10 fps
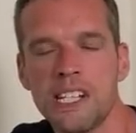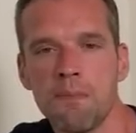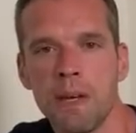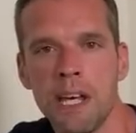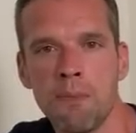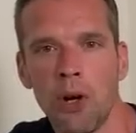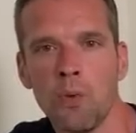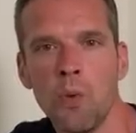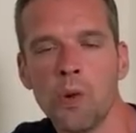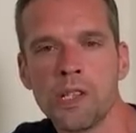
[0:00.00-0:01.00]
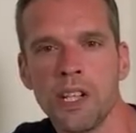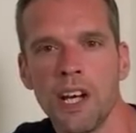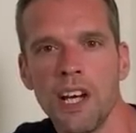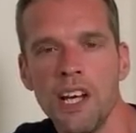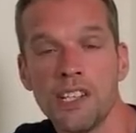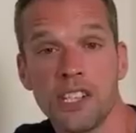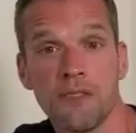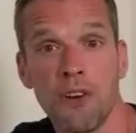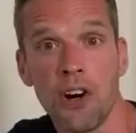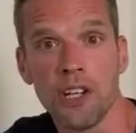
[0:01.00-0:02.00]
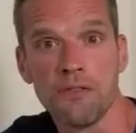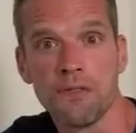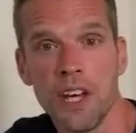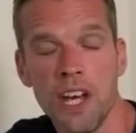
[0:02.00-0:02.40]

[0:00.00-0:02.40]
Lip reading: to be by water to survive.